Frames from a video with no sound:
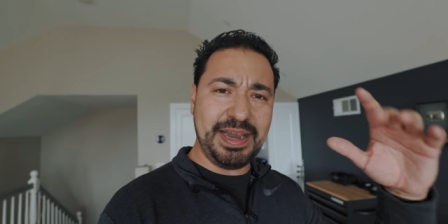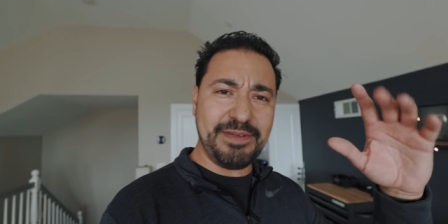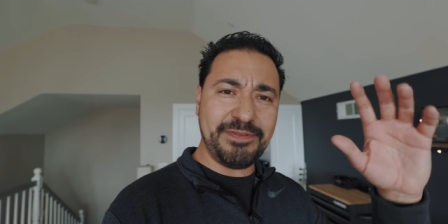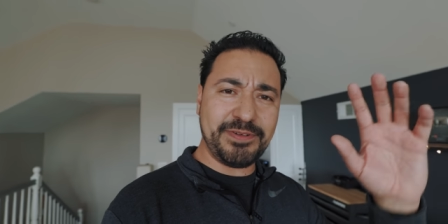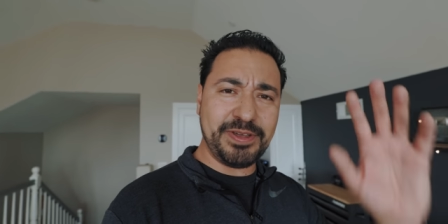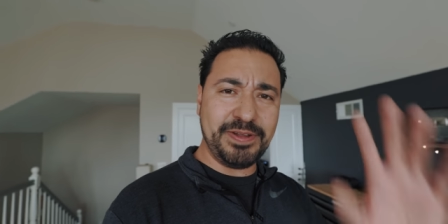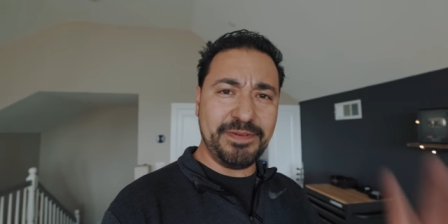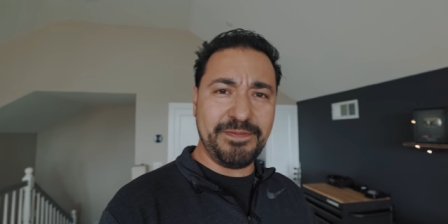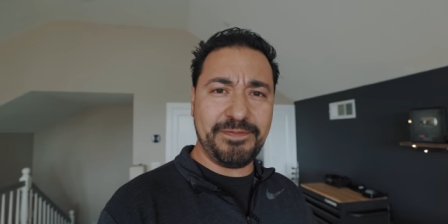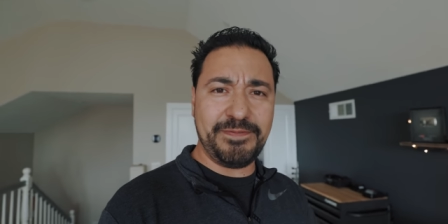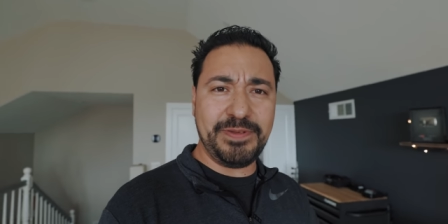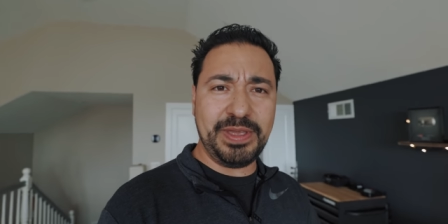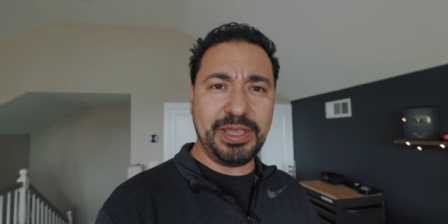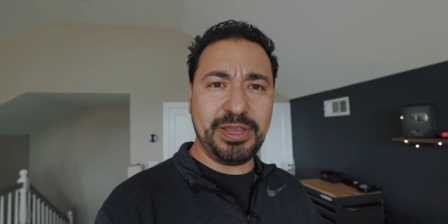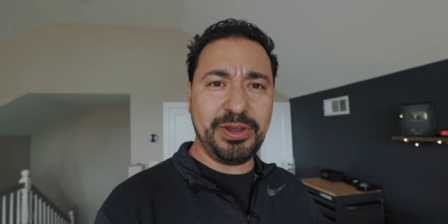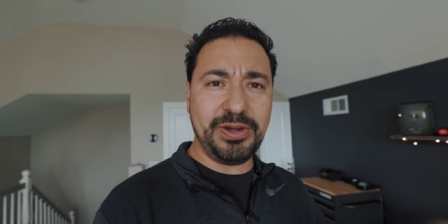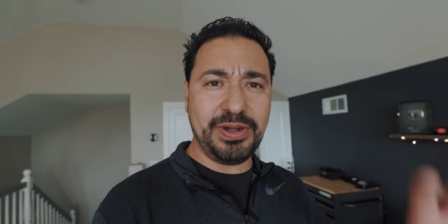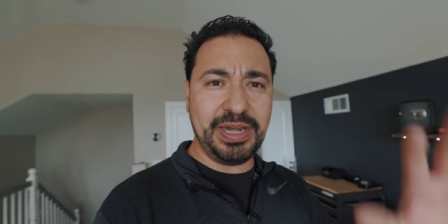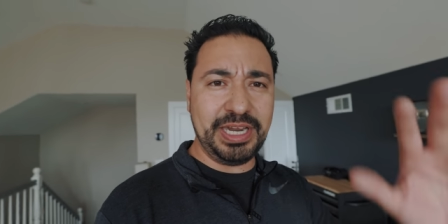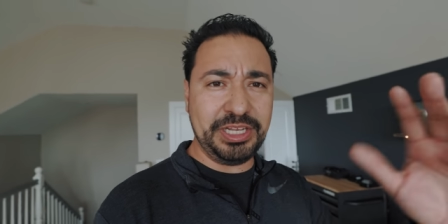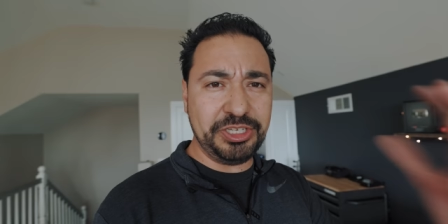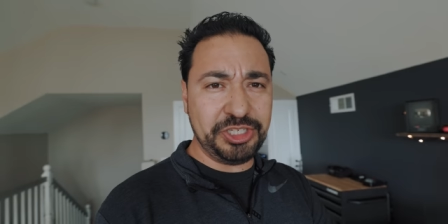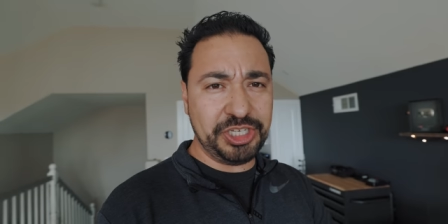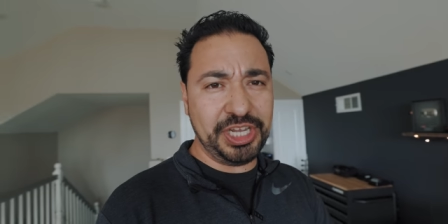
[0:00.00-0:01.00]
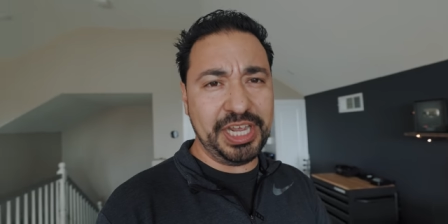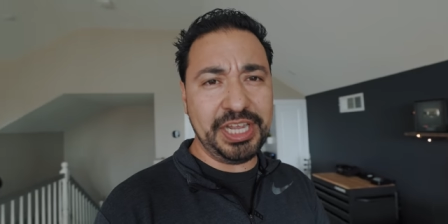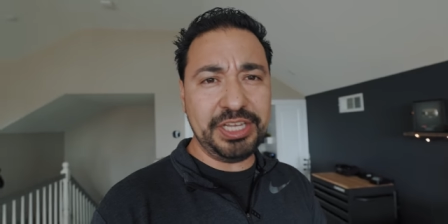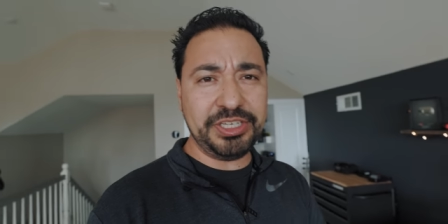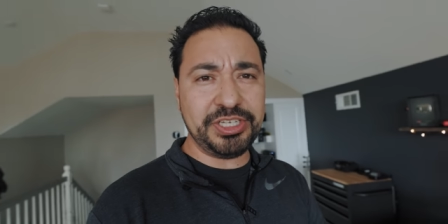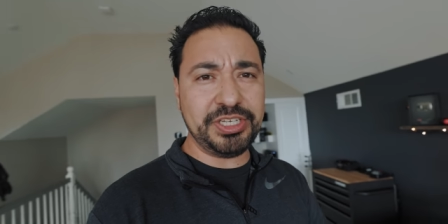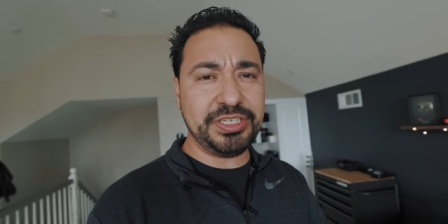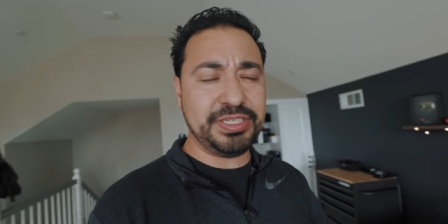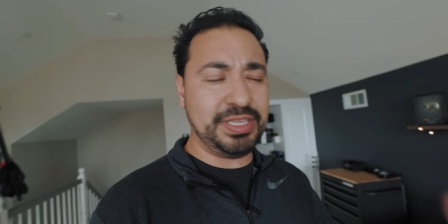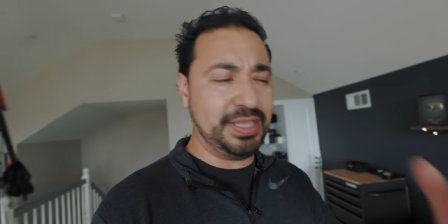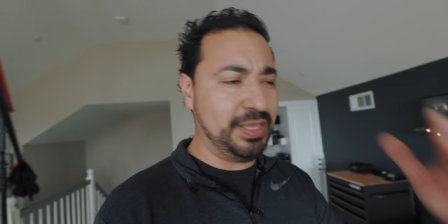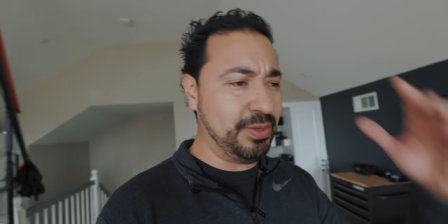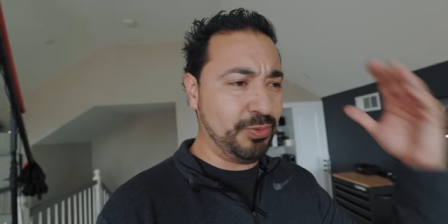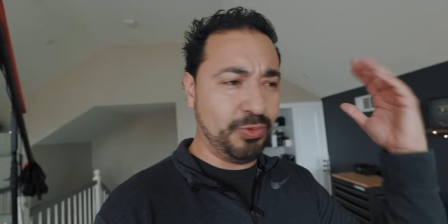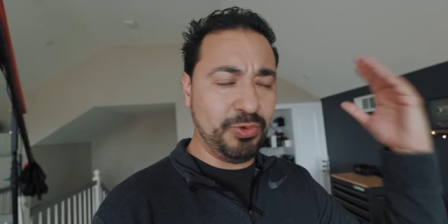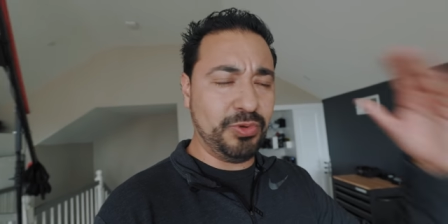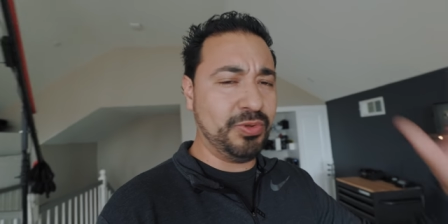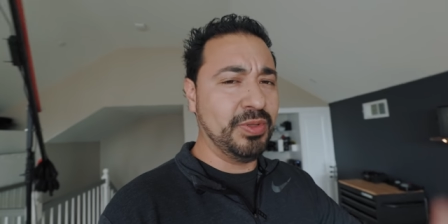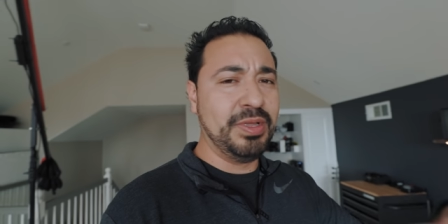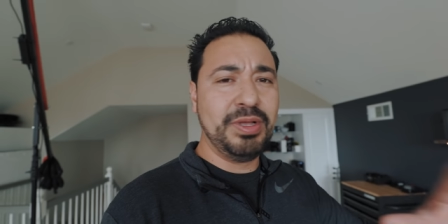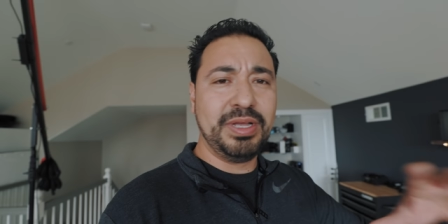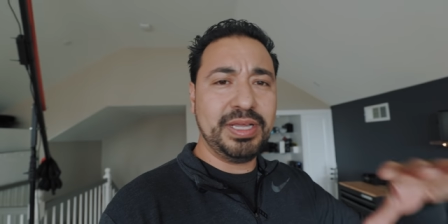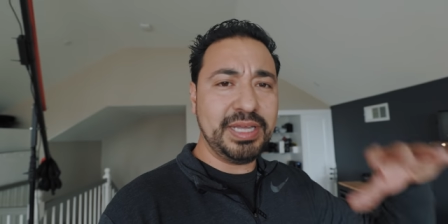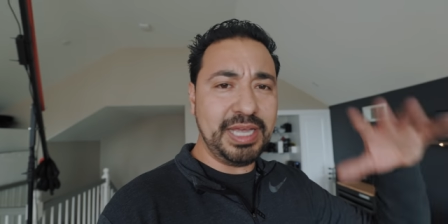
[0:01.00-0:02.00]
I've configured and changes, and then
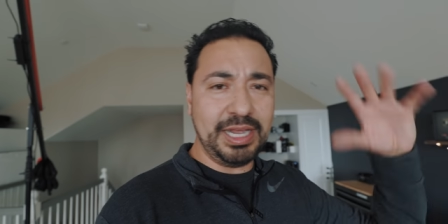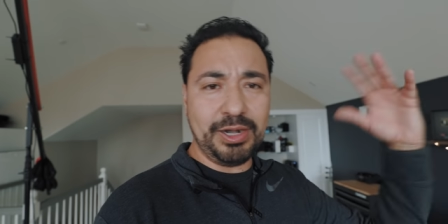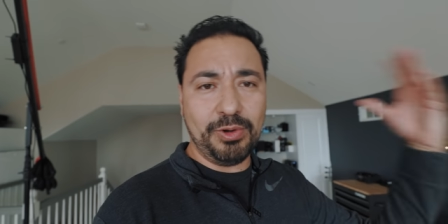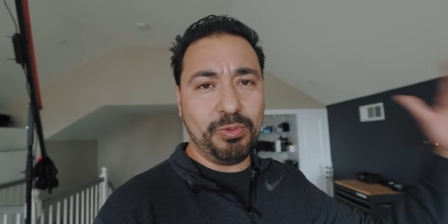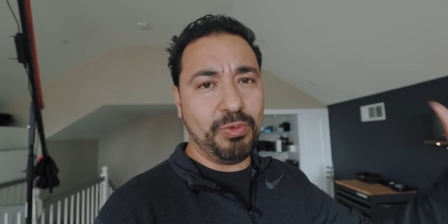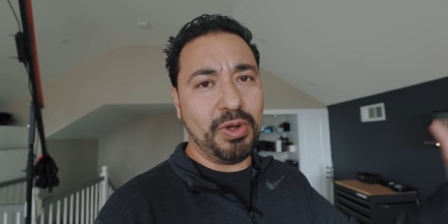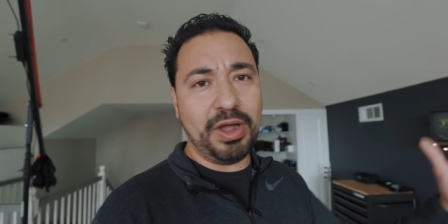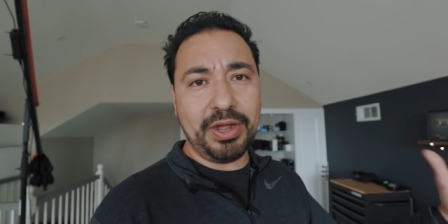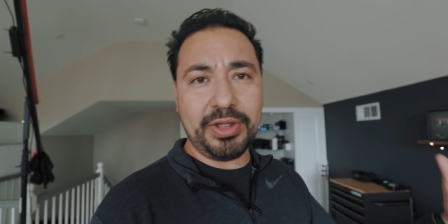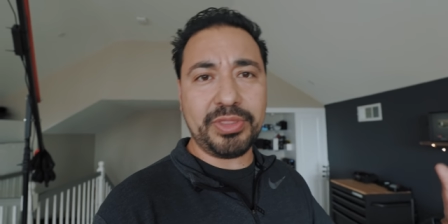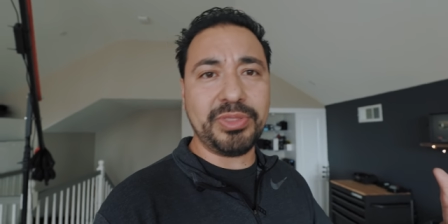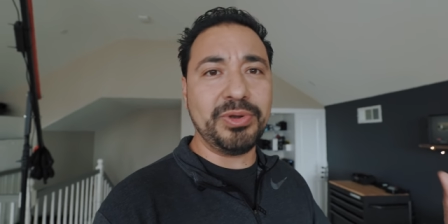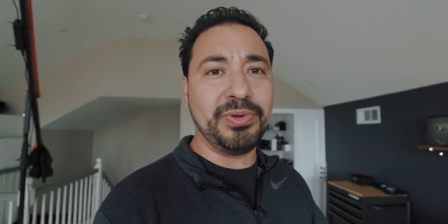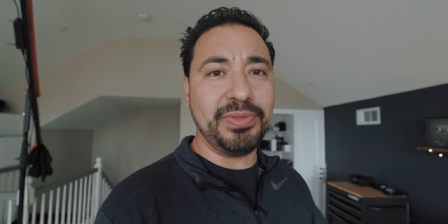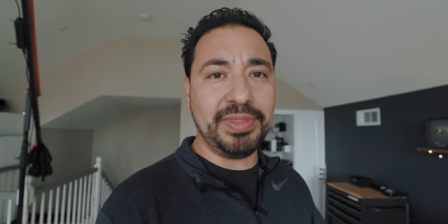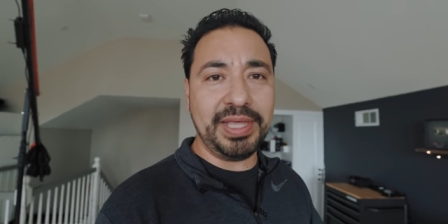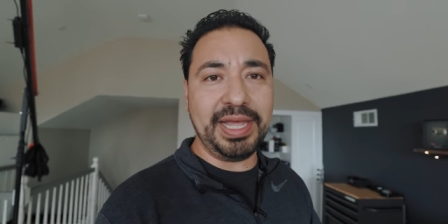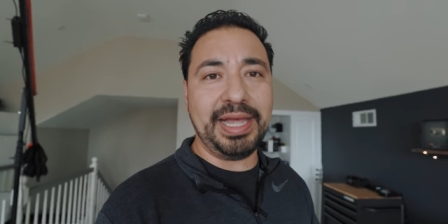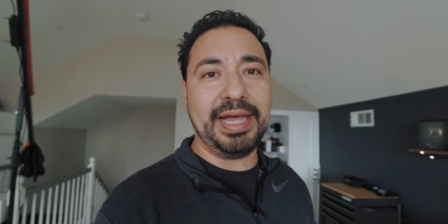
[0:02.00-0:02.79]
we'll kind of walk through